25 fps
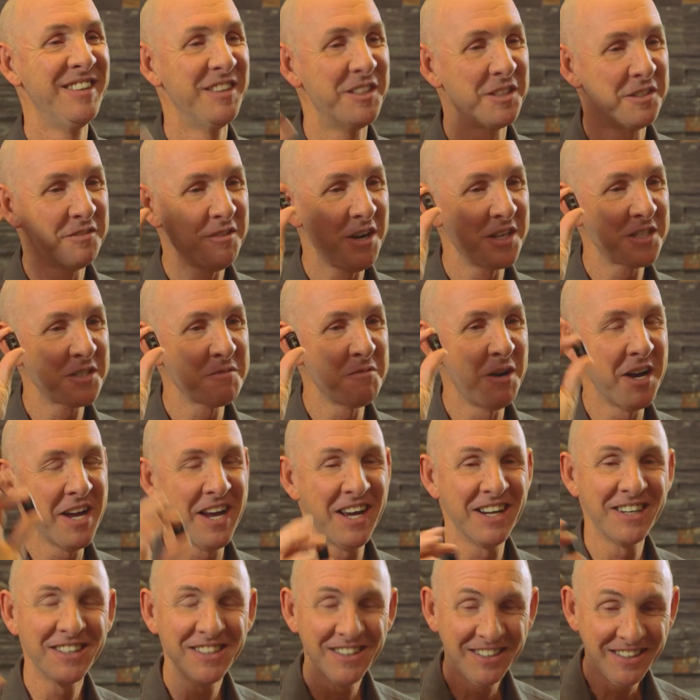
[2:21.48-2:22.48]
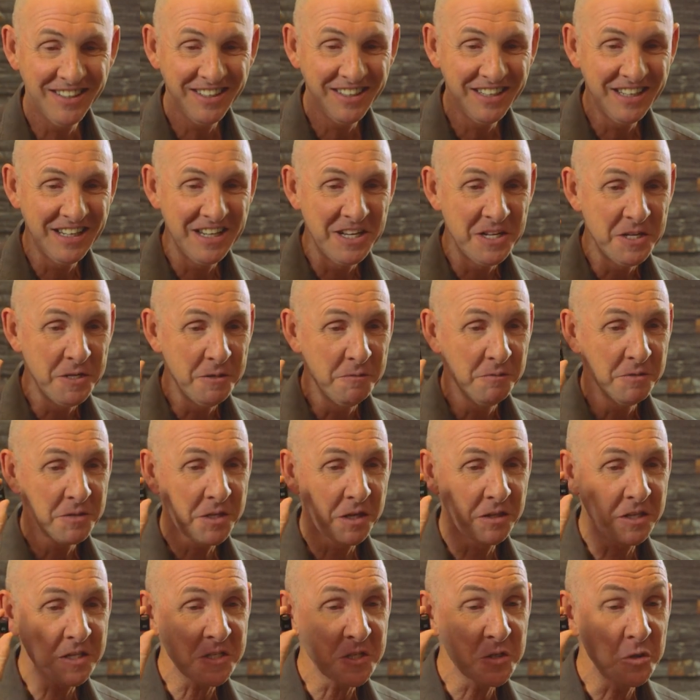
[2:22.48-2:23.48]
The device in my hand.
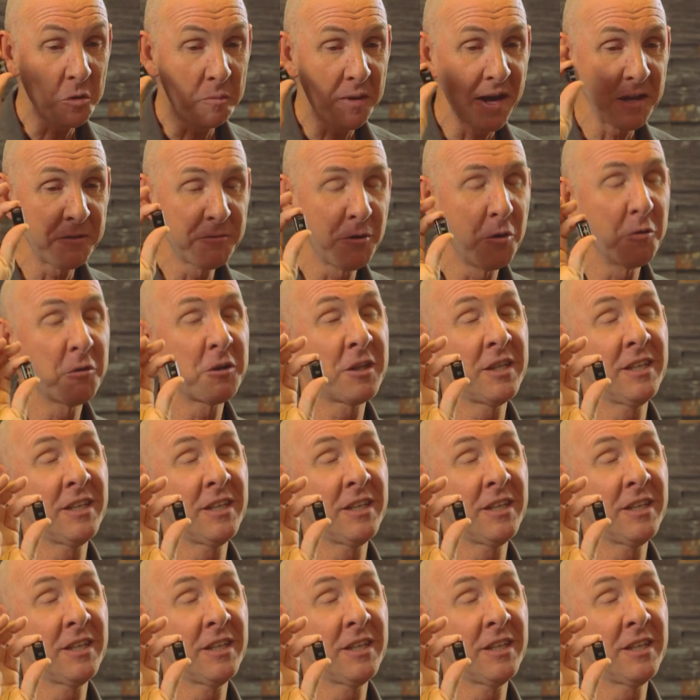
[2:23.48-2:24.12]
So this is your Bankvault